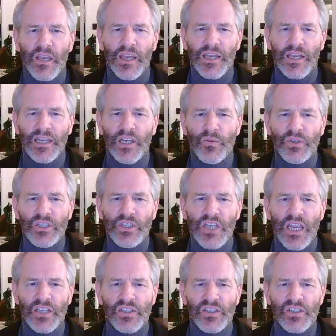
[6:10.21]
and
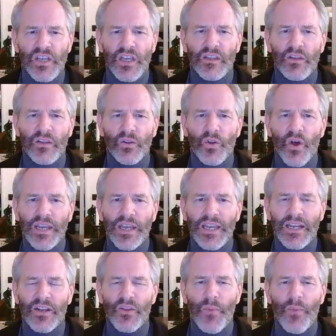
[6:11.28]
irritates the long
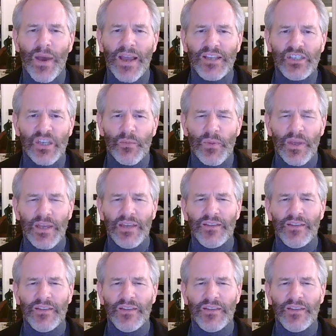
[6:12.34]
head of the bicep.